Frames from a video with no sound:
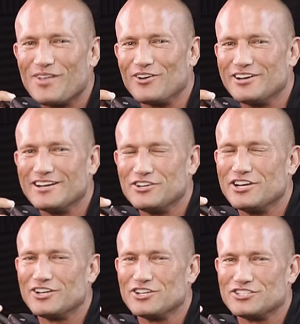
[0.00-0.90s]
No, you did. You
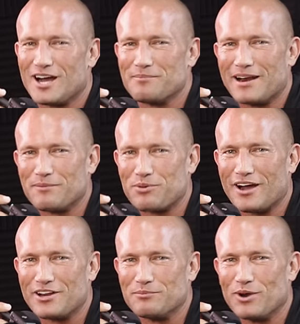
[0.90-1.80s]
did a good job, man. I'm
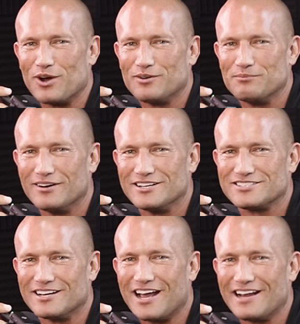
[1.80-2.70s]
proud of you, bro. But
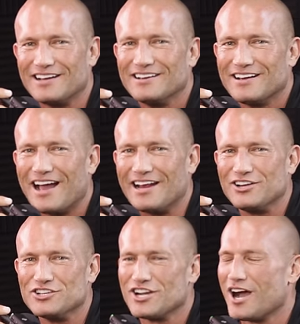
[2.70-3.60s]
listen, hey, hey,
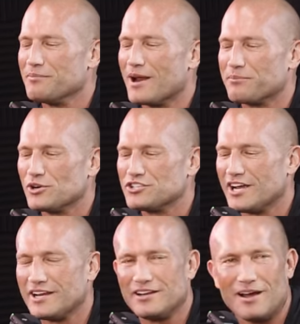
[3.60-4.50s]
good job, and I
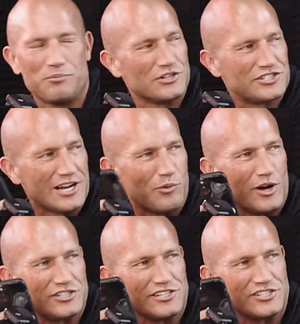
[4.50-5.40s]
appreciate you. I appreciate you
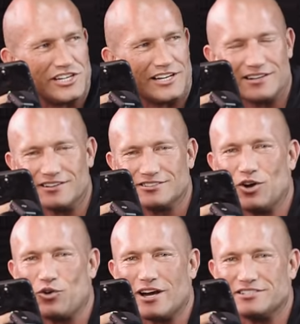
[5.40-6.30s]
watching this. Shit. Let's
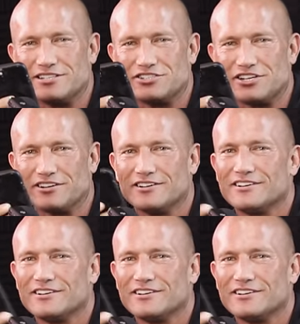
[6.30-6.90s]
go crazy this year.